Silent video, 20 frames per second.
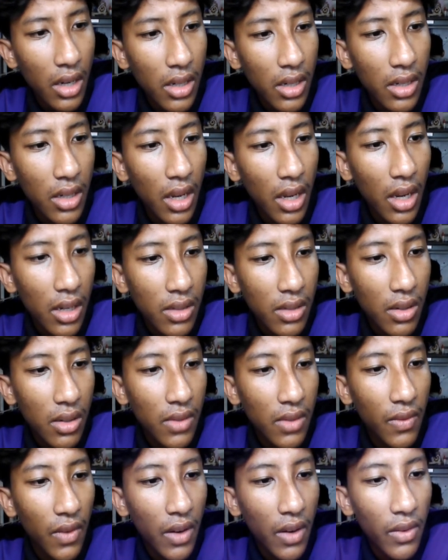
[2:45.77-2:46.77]
the
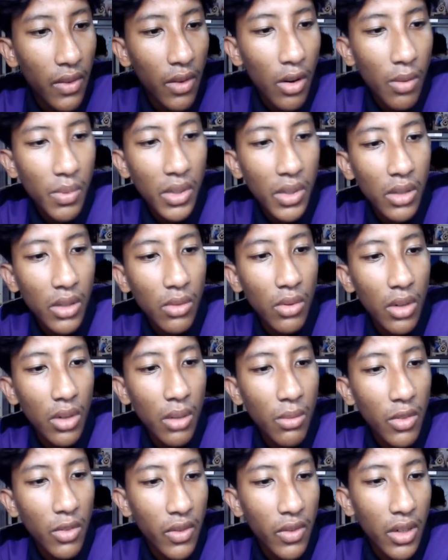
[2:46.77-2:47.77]
exhaust valve open to
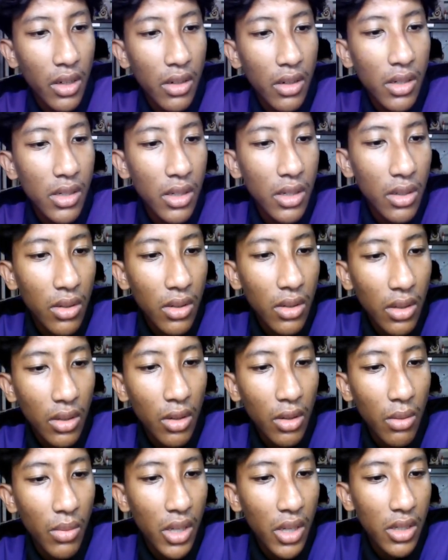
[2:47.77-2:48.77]
remove the residual
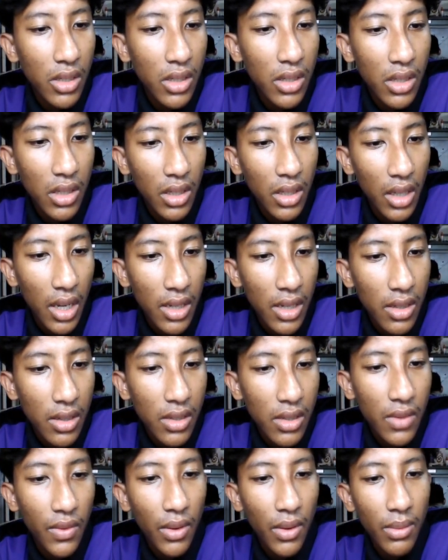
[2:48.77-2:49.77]
combustion
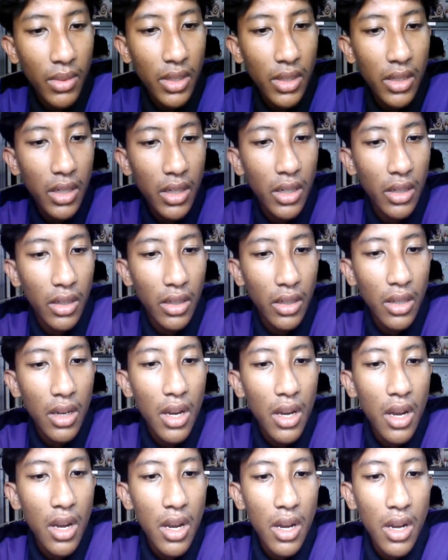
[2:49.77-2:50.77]
gases from the cylinder.
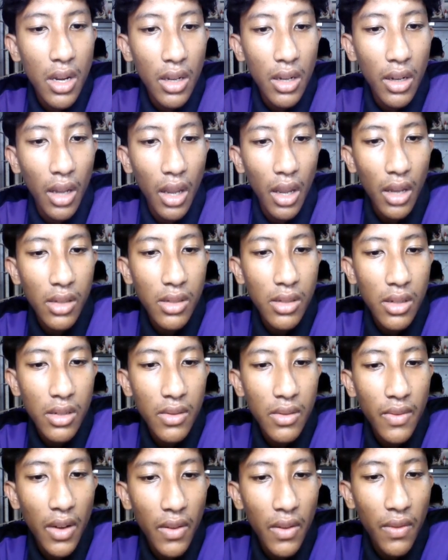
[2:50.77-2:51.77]
The exhaust
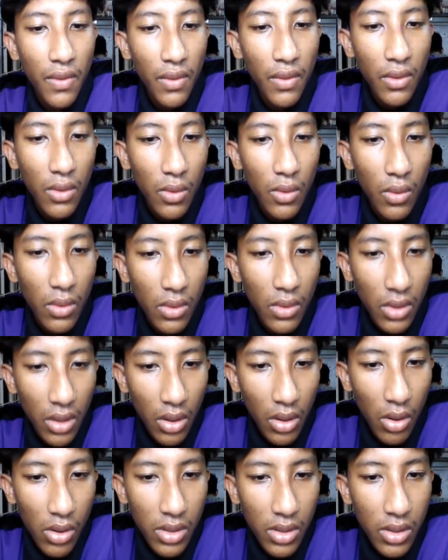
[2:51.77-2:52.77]
valve
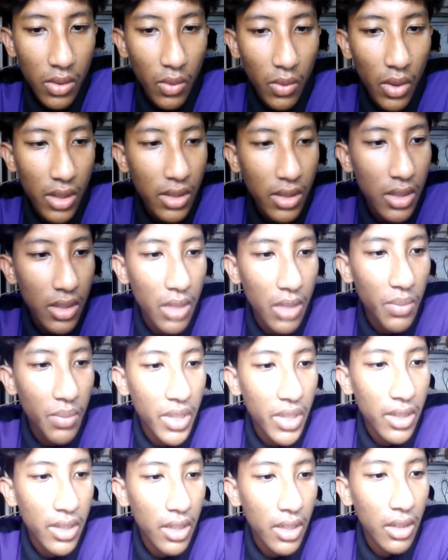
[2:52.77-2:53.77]
closes once the
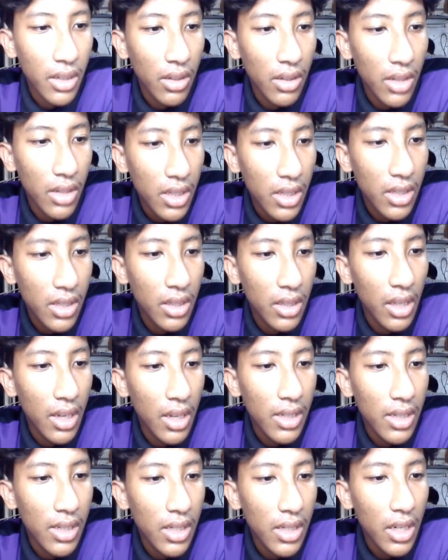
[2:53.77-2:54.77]
piston reaches
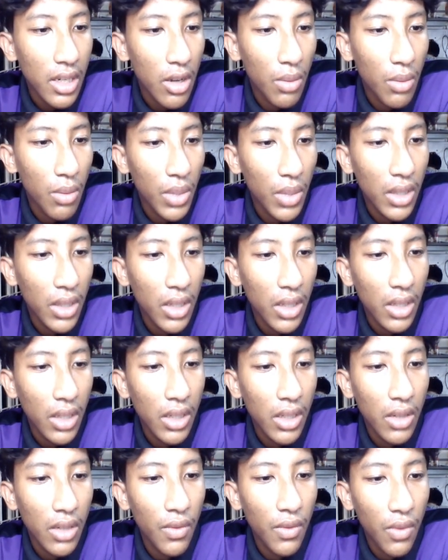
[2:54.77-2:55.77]
TDC, completing
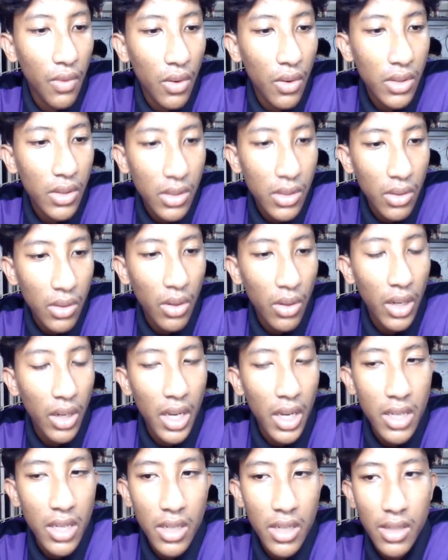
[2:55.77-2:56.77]
the four-stroke
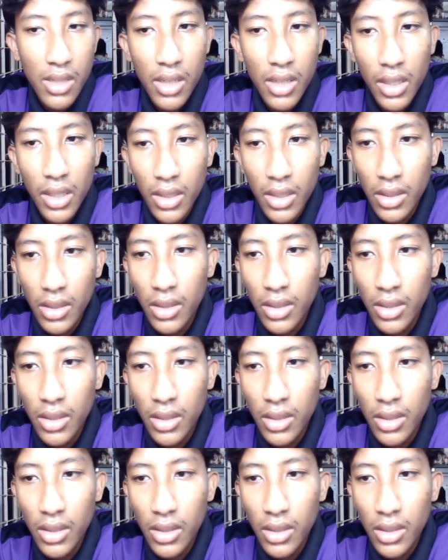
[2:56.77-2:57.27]
engine cycle.